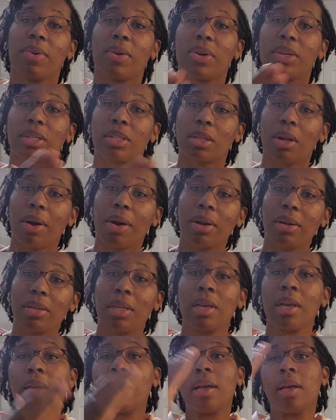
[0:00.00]
very start
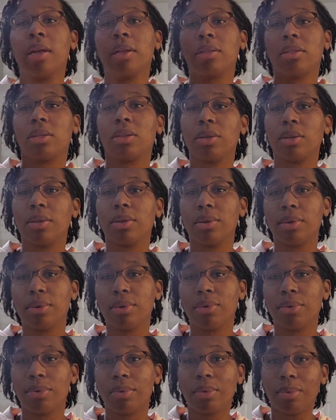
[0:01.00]

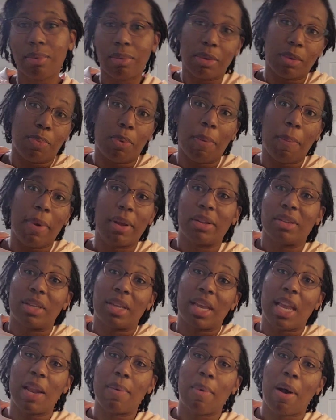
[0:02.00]
to pretty much
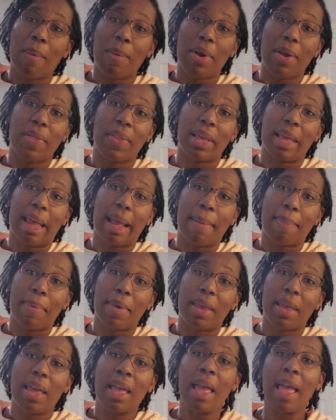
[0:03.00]
the end while we're at the
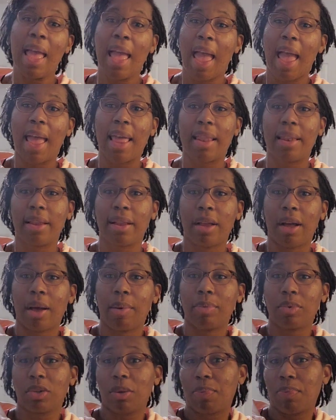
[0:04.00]
camping and
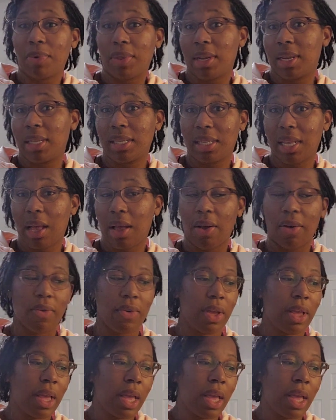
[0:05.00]
trip within itself.